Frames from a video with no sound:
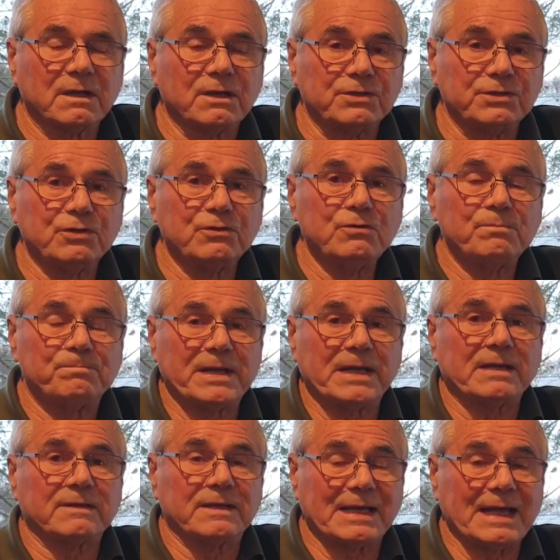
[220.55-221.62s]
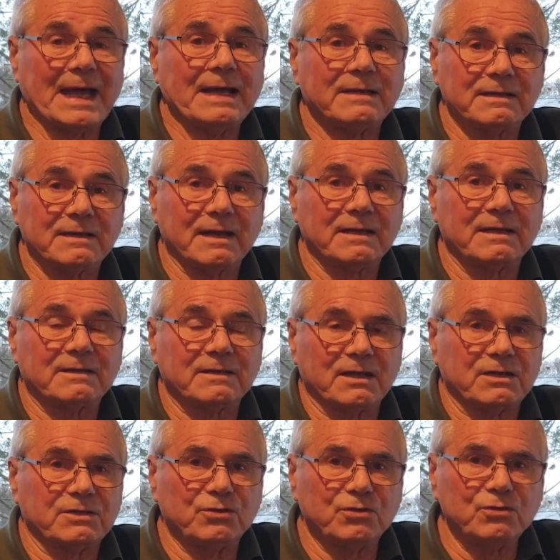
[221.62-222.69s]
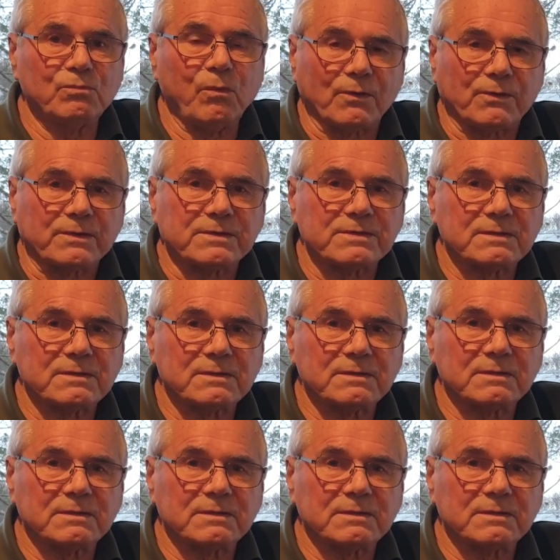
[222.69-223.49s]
You pick the candidate that you want.